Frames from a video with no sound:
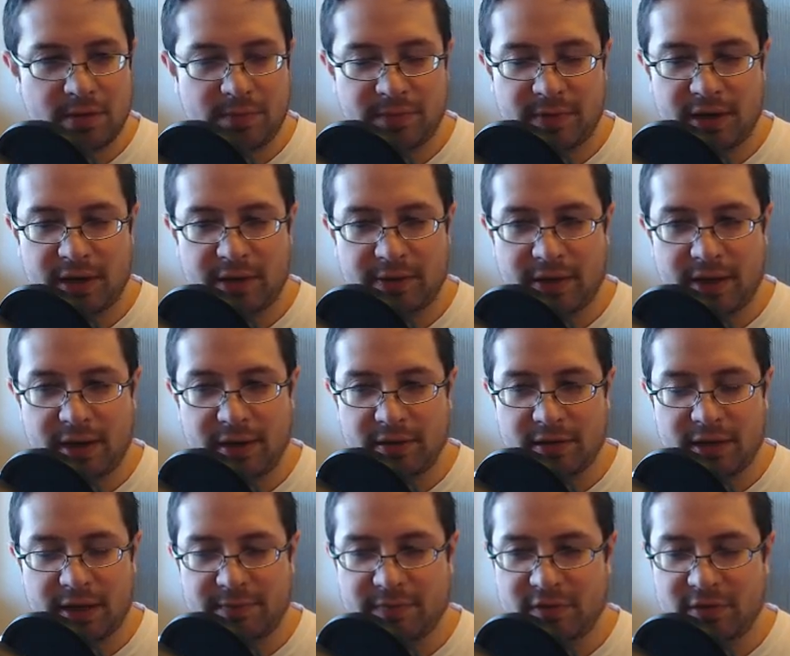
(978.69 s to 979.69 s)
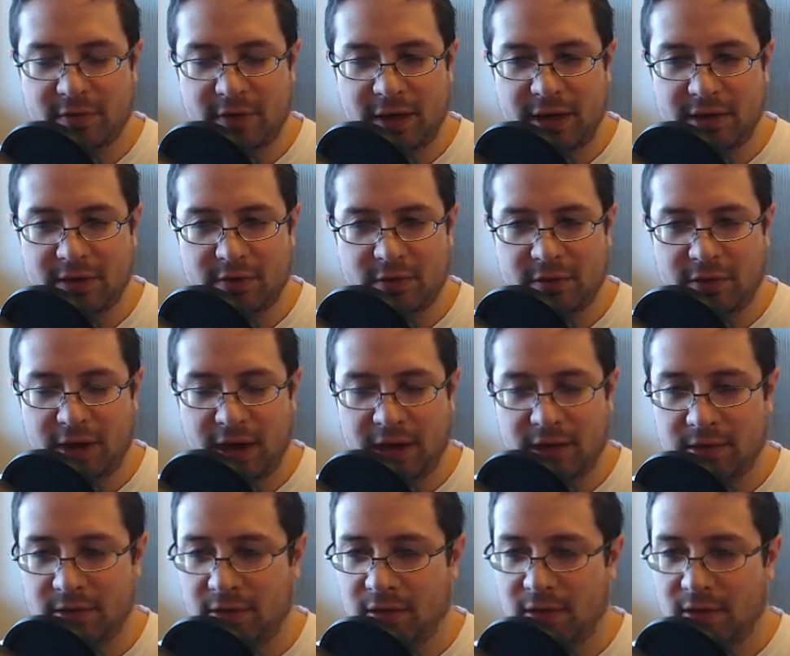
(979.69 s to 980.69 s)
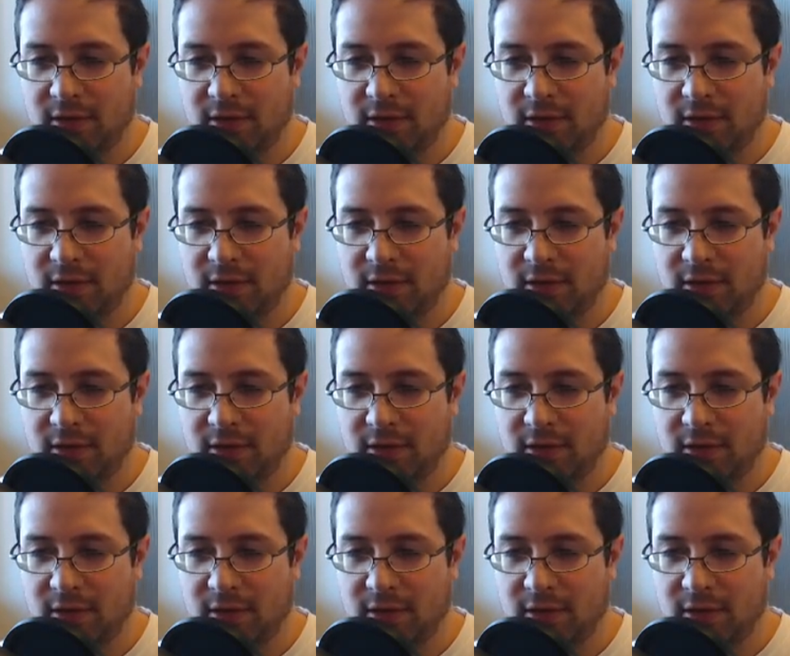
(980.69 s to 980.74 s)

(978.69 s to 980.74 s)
something like that, 7th or 8th or 9th.